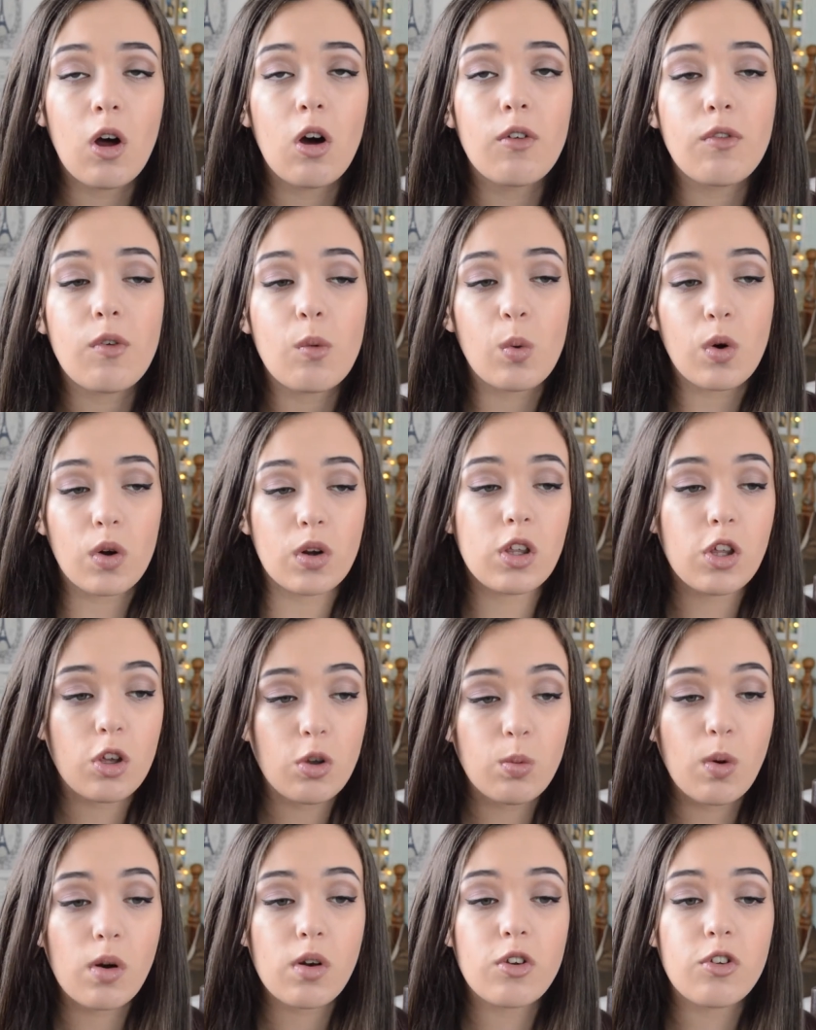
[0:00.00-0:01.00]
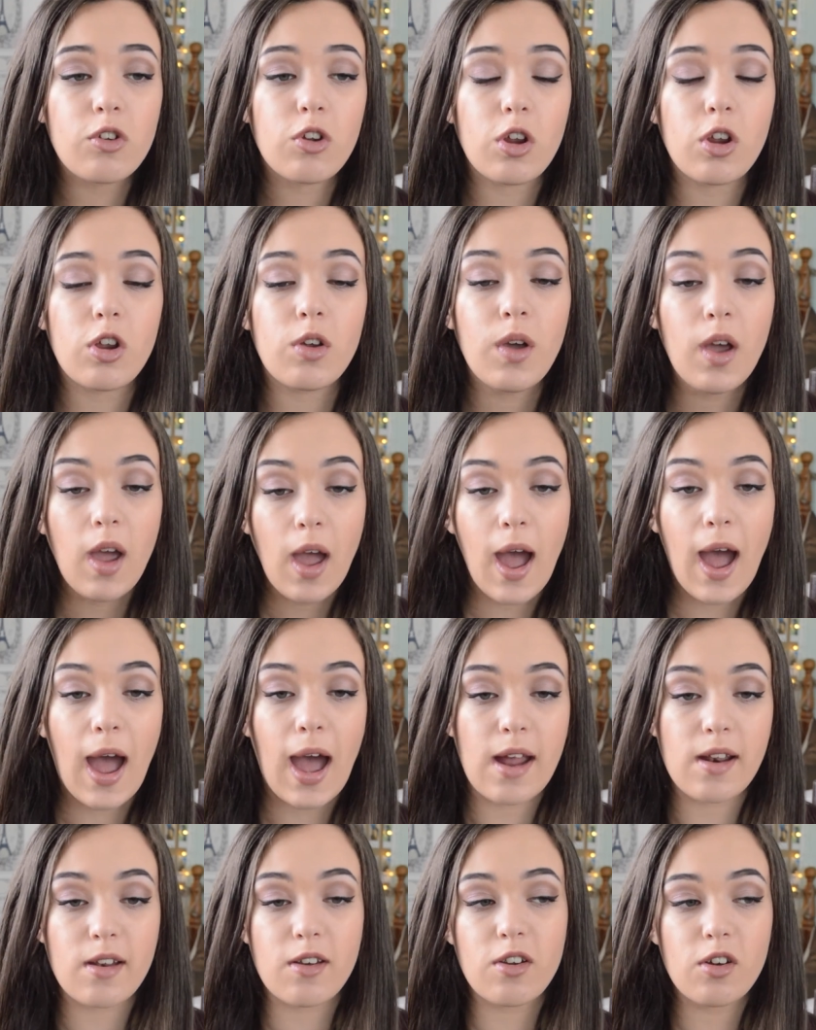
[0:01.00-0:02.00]
of, what you want to do,
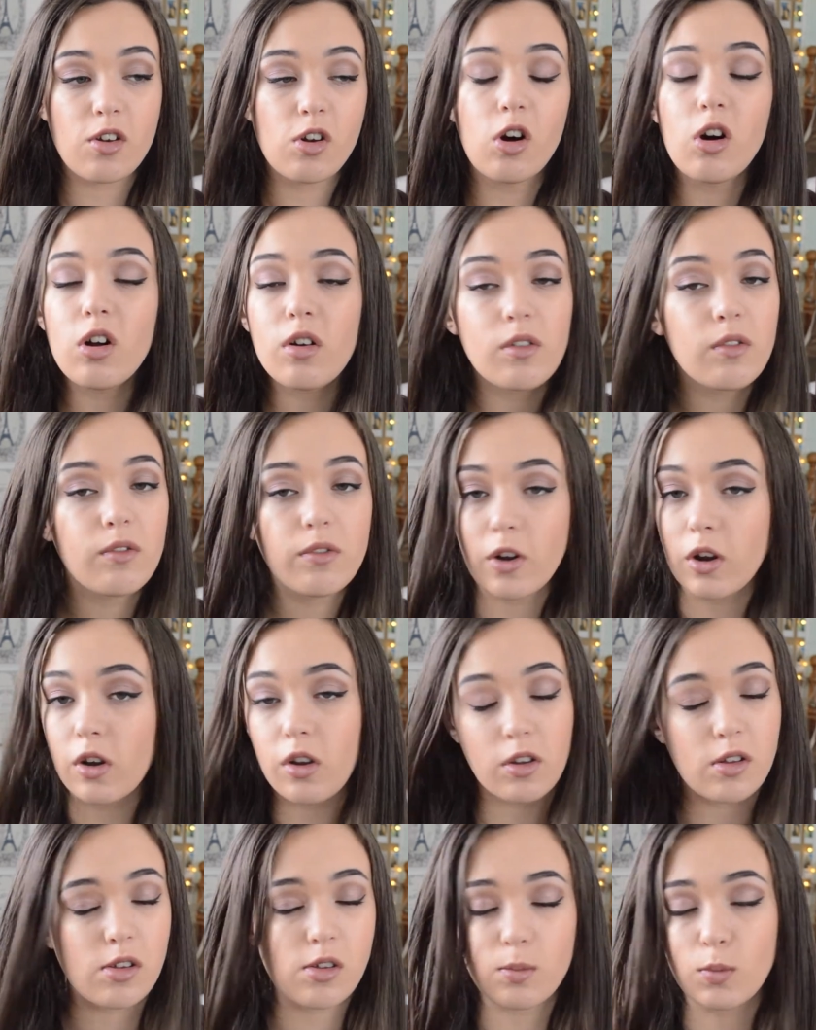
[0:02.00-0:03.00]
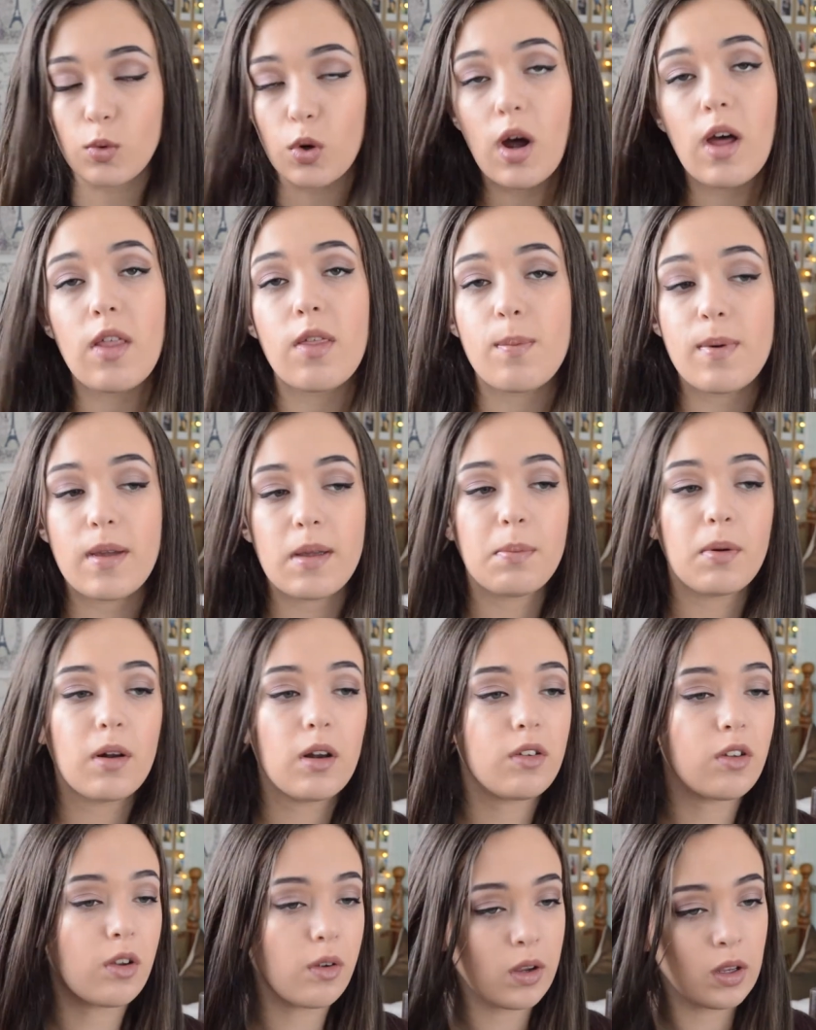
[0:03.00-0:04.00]
and not focus on what other people are
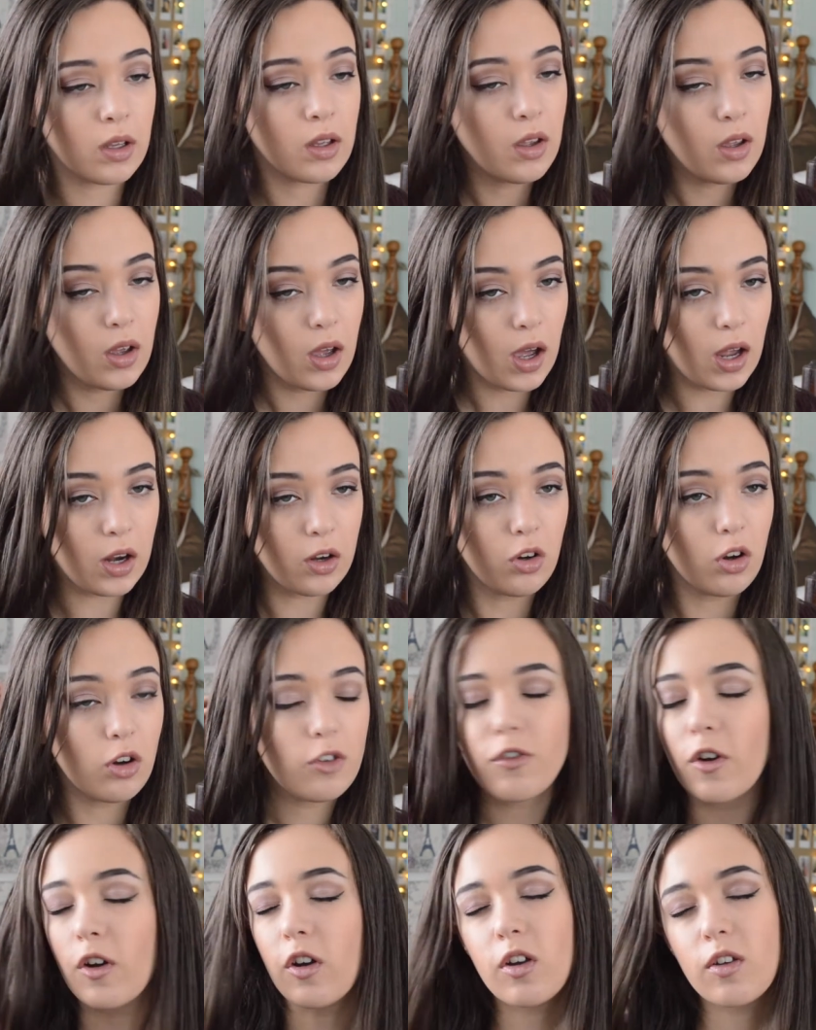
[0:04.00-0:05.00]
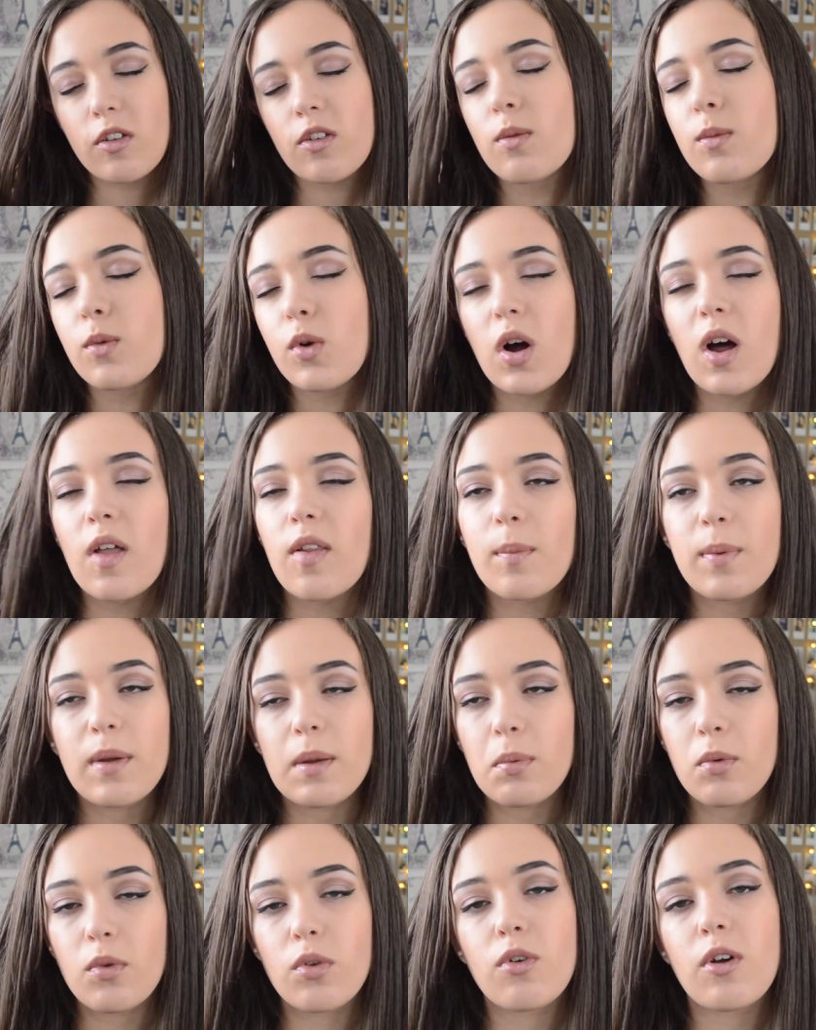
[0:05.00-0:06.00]
doing, and not focus on what other
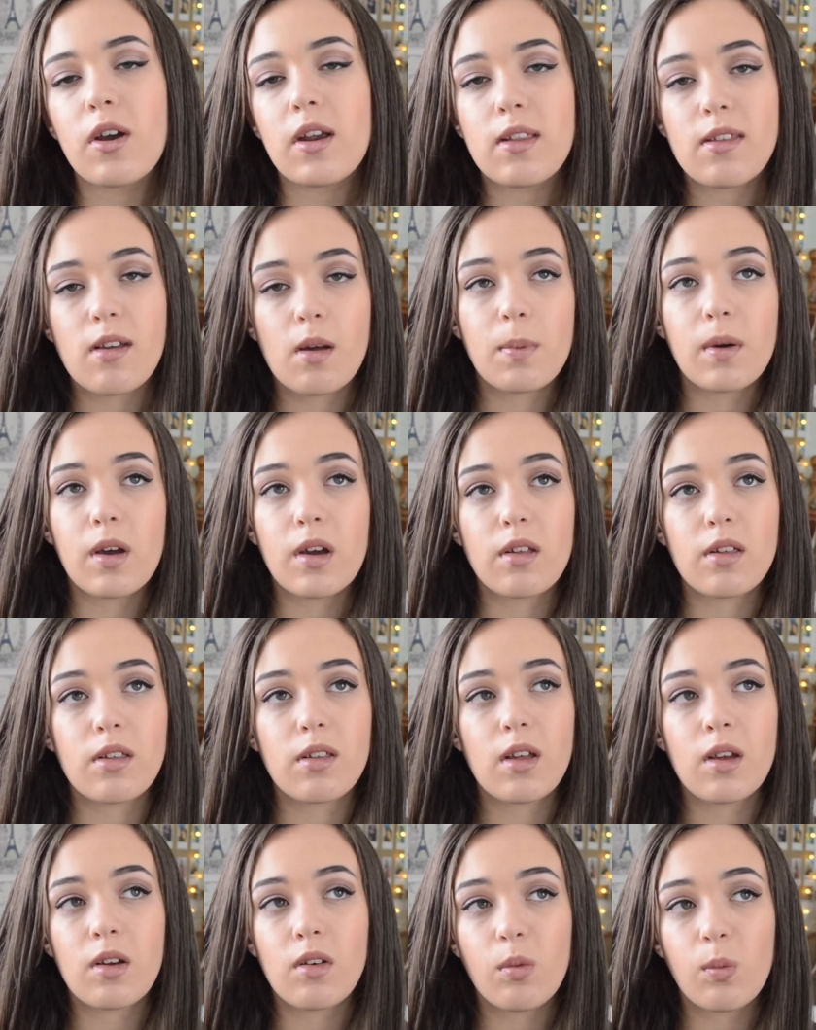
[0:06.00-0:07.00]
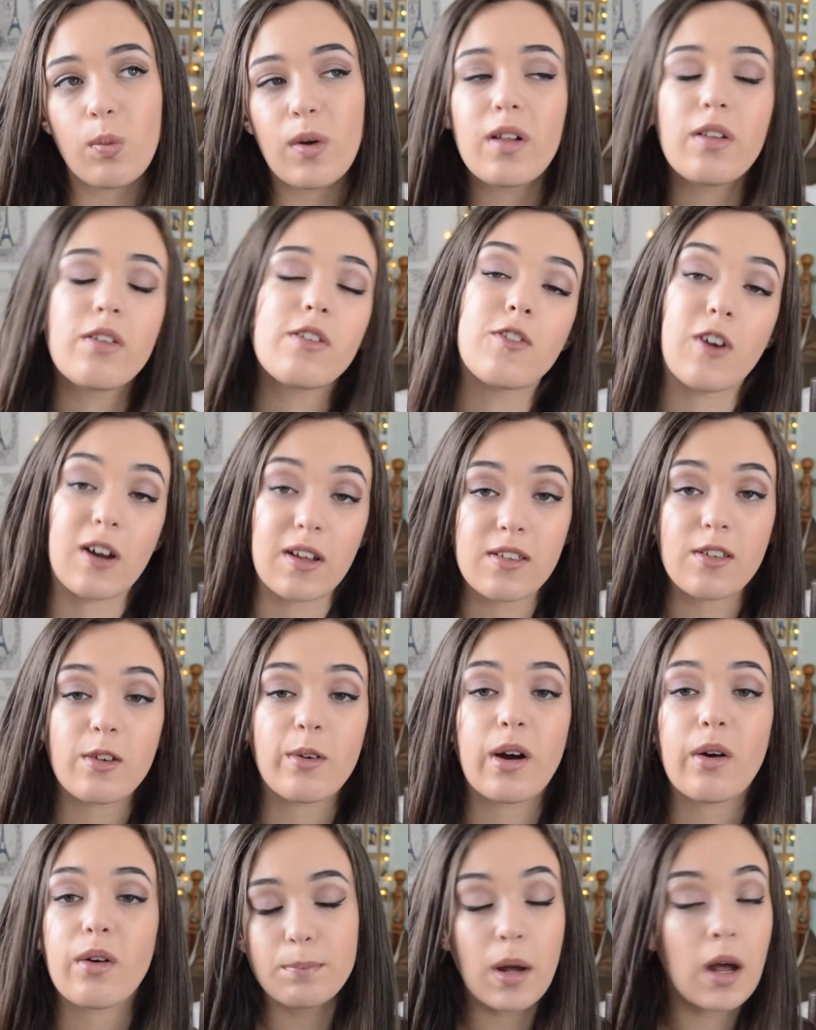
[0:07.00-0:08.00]
people's grades are because it will stress you out.